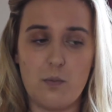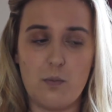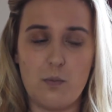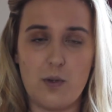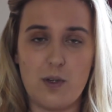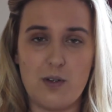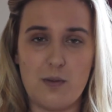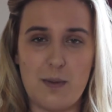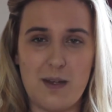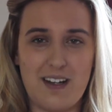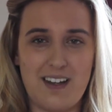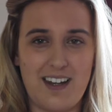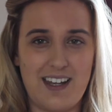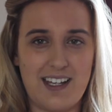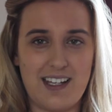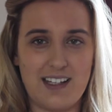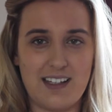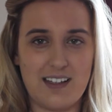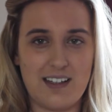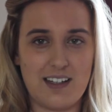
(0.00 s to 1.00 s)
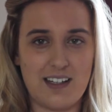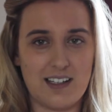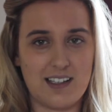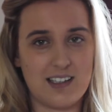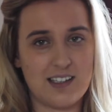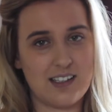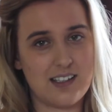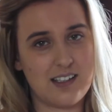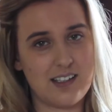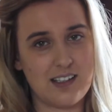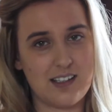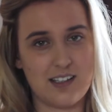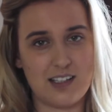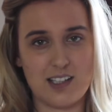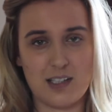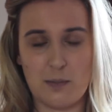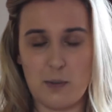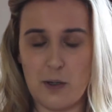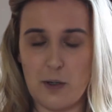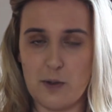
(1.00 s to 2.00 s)
They're a bit late, I
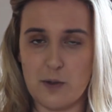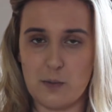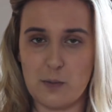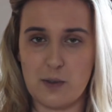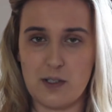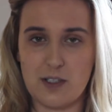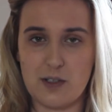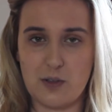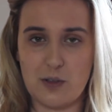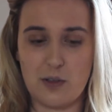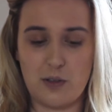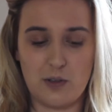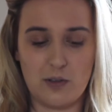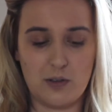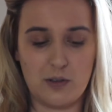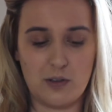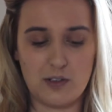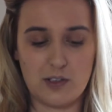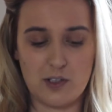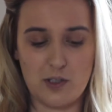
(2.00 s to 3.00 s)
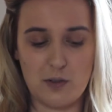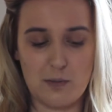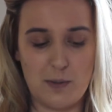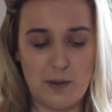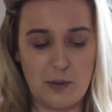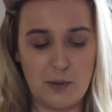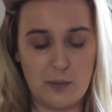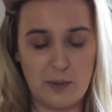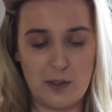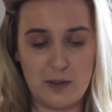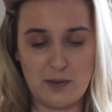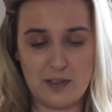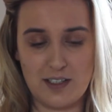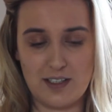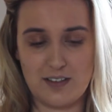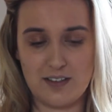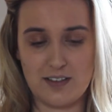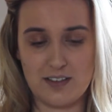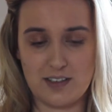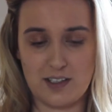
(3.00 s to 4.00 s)
suppose, but it's all to do about
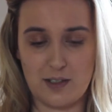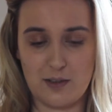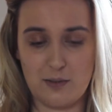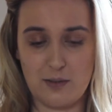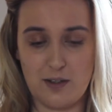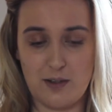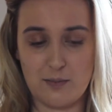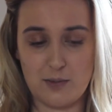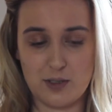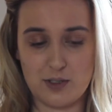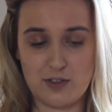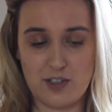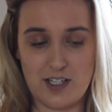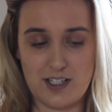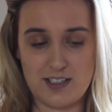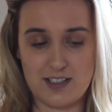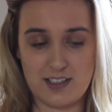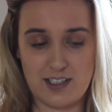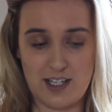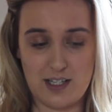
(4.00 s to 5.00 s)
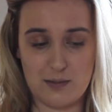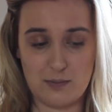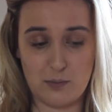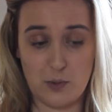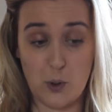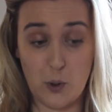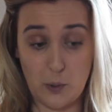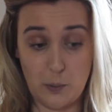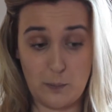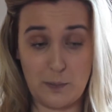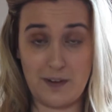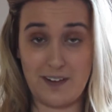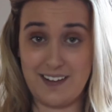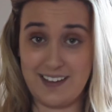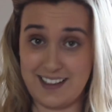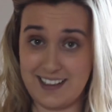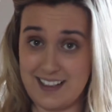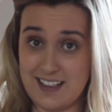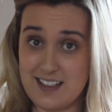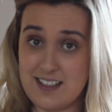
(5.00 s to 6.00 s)
uploading, so I'm just trying to get them up at
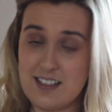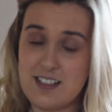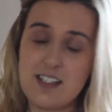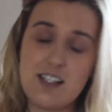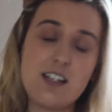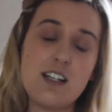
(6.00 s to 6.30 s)
least.